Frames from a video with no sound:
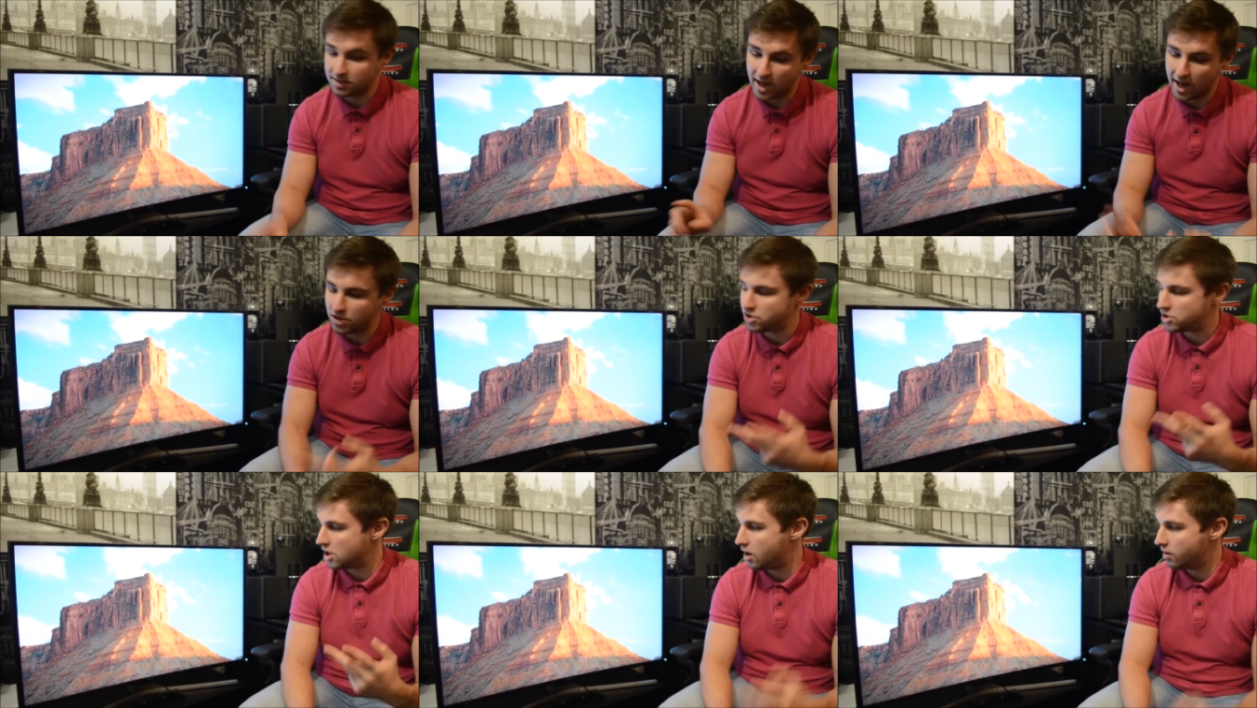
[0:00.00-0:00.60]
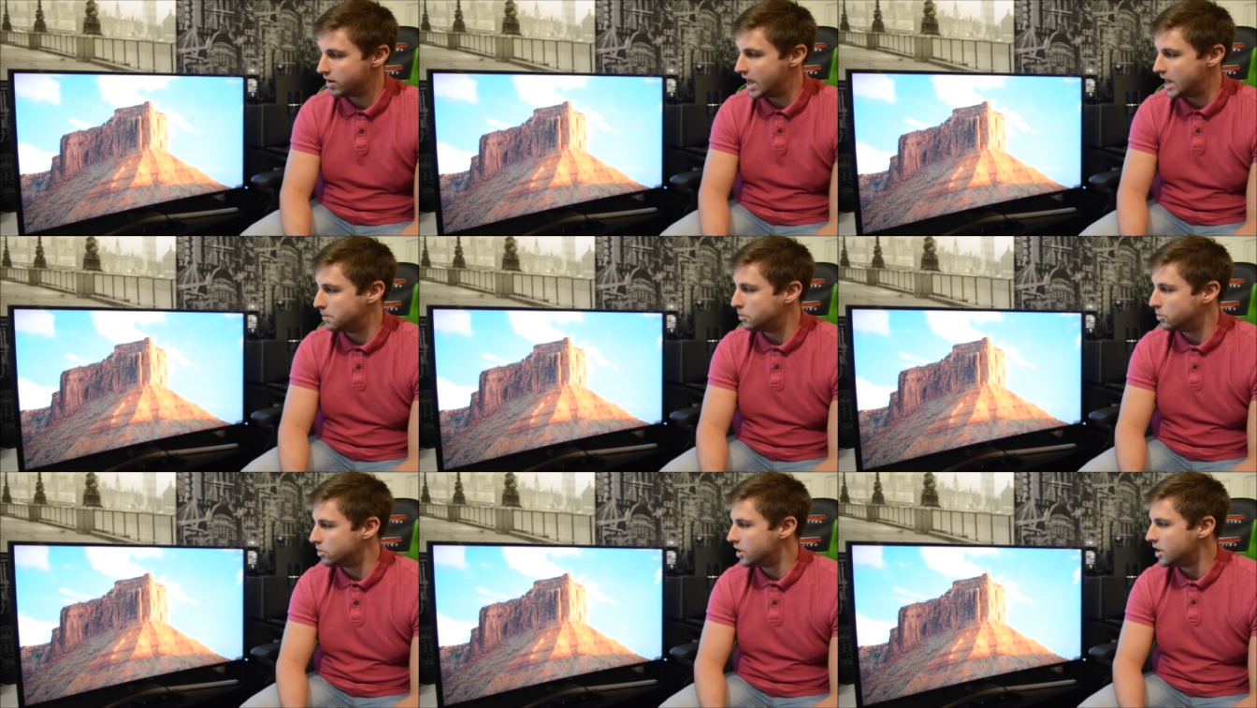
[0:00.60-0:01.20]
HDR
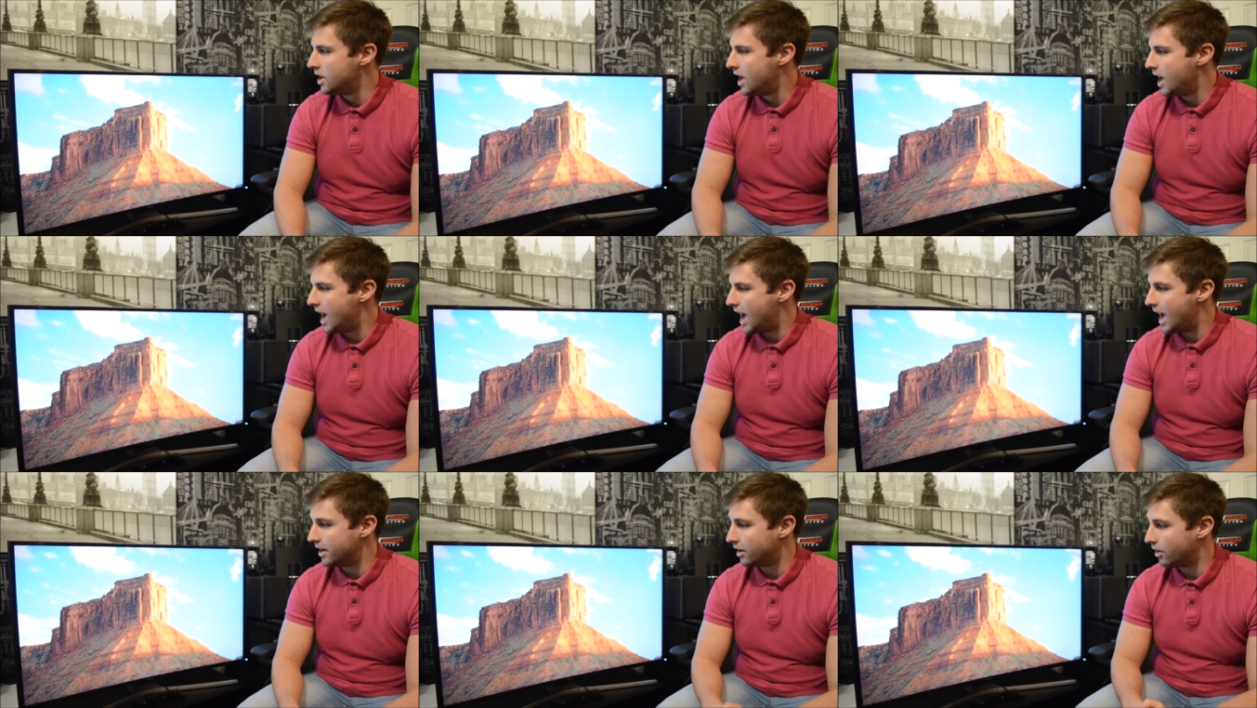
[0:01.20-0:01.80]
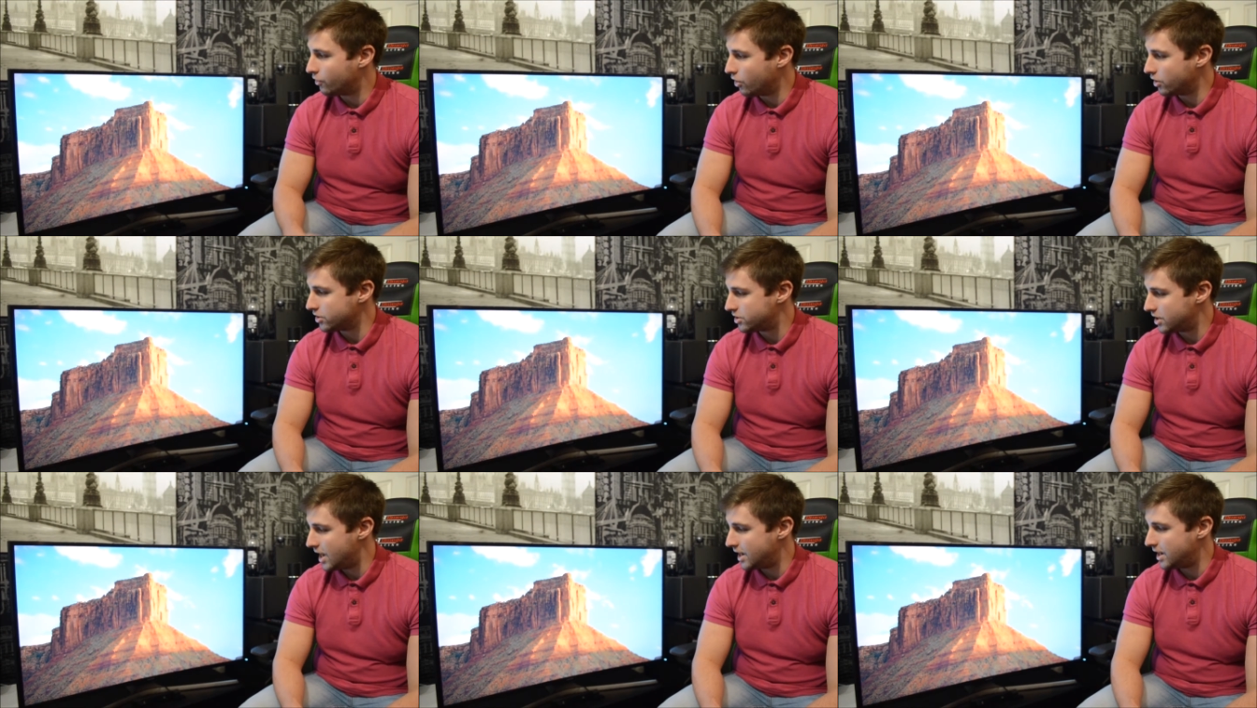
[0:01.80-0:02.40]
enabled and I've got to
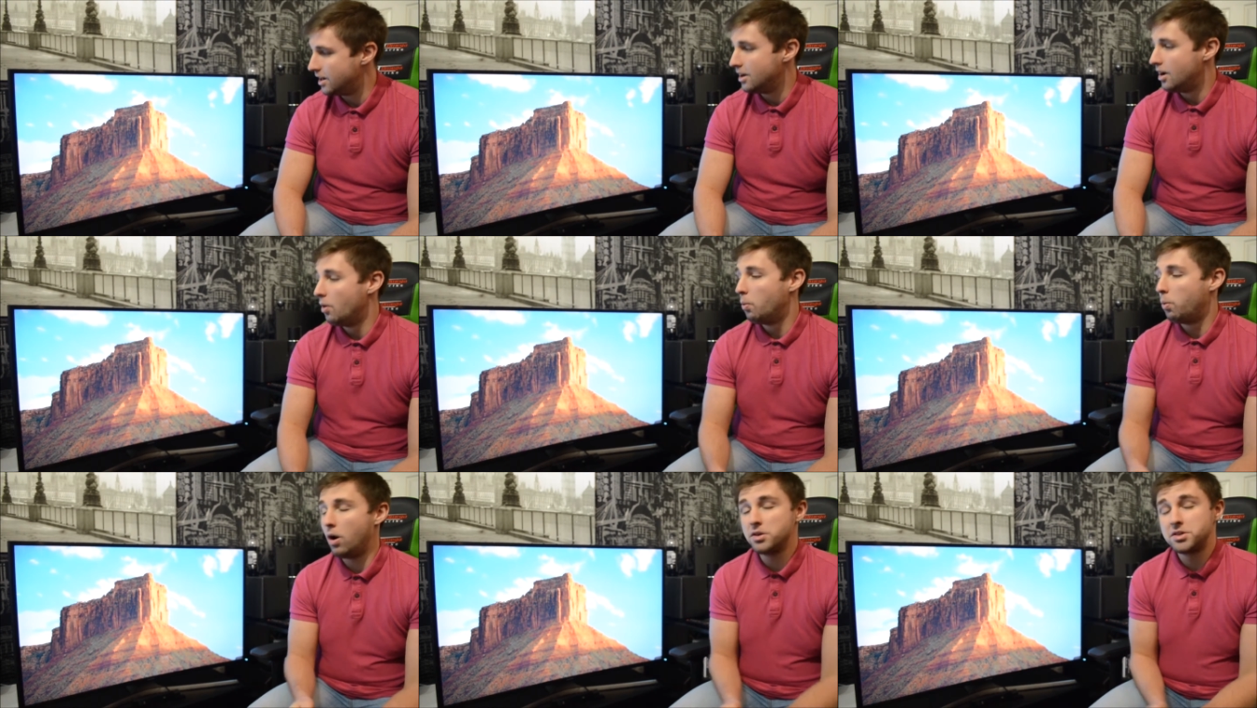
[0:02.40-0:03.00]
say while